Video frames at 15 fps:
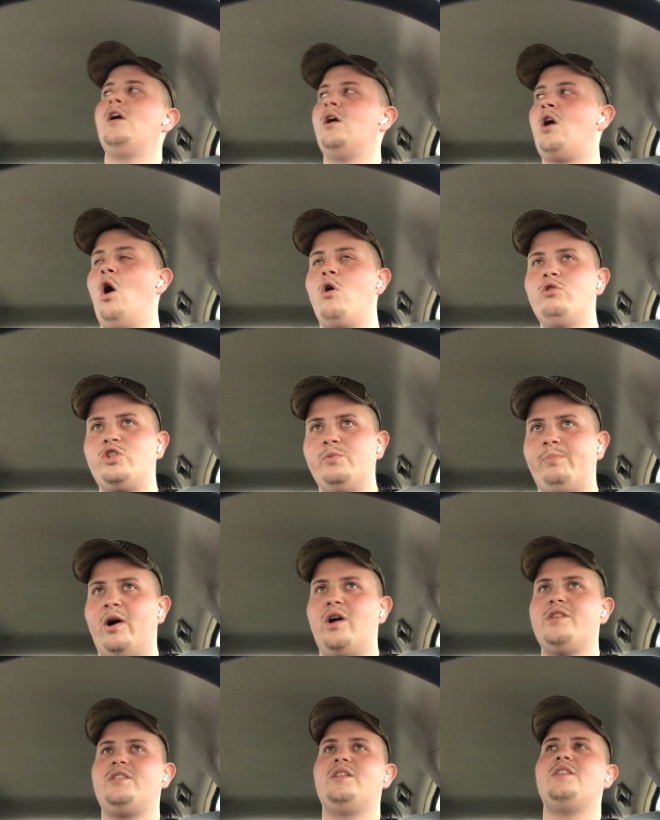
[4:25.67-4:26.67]
coach
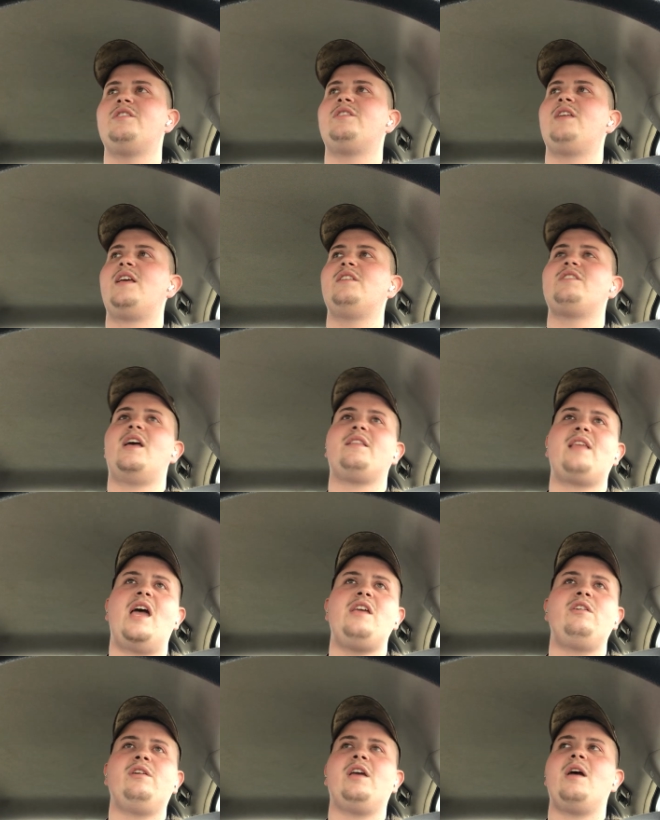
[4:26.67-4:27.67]
buses, things like
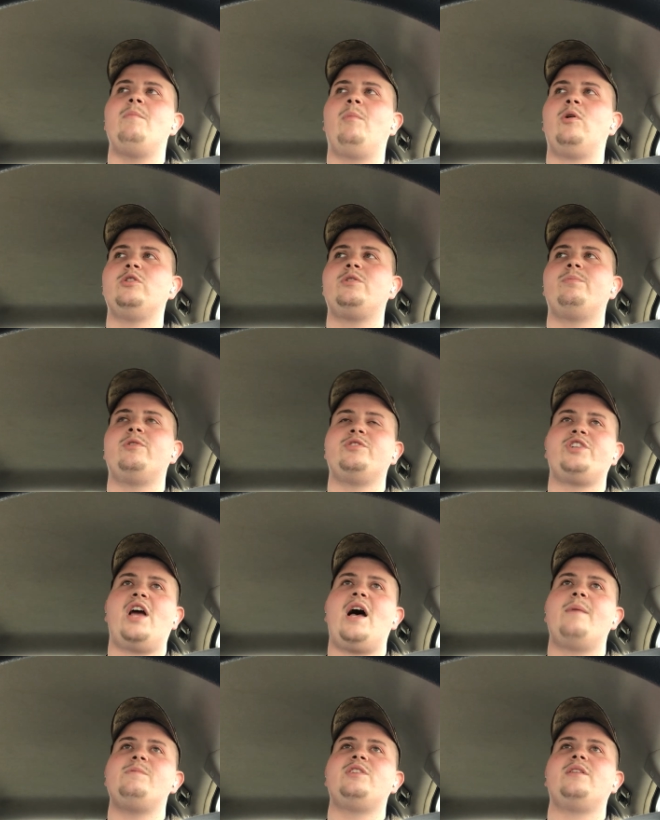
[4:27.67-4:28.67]
that. You can get multiple
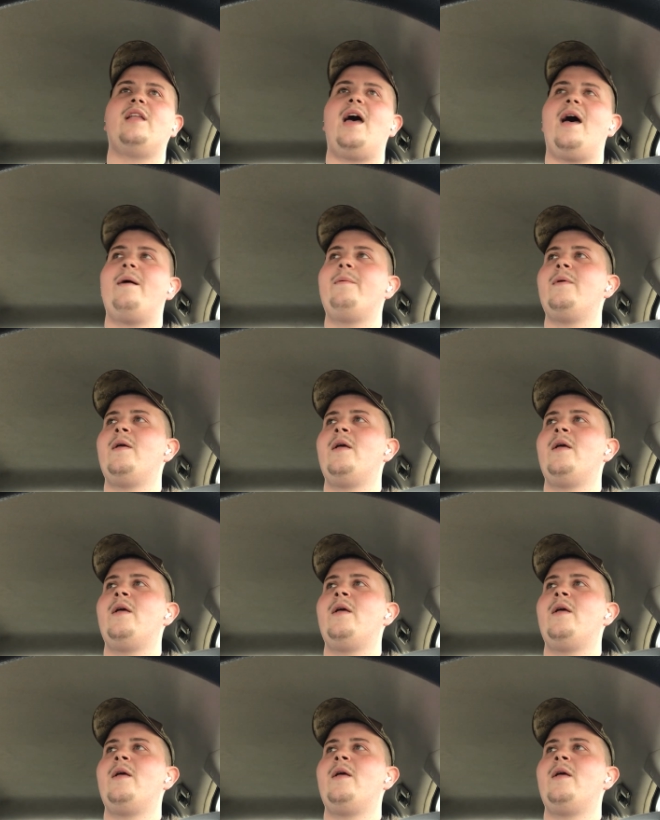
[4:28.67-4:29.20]
jobs in that.